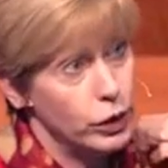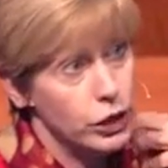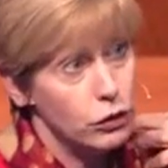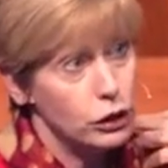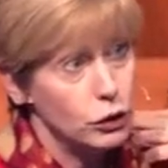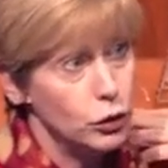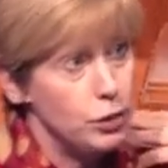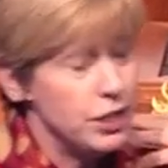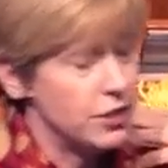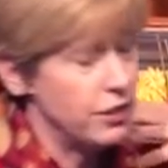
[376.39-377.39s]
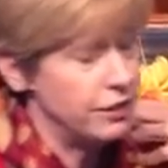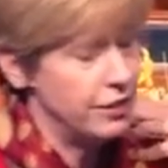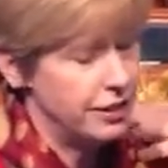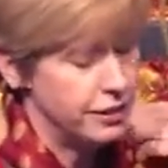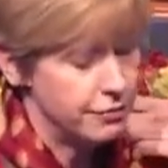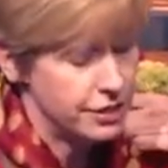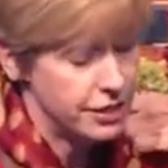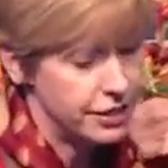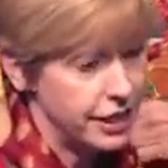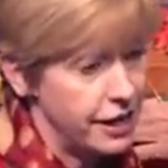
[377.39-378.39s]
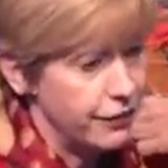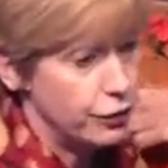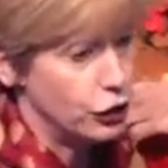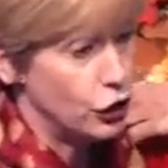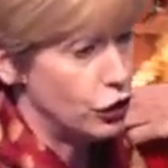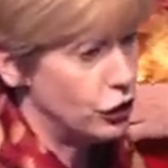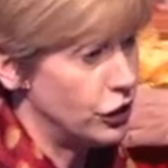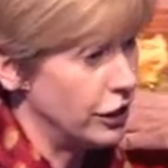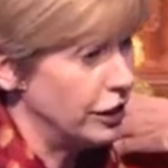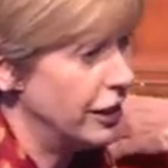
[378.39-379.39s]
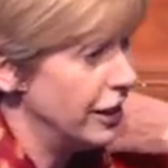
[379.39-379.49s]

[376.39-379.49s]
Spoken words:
We'd go to Luby's on Sunday after church, and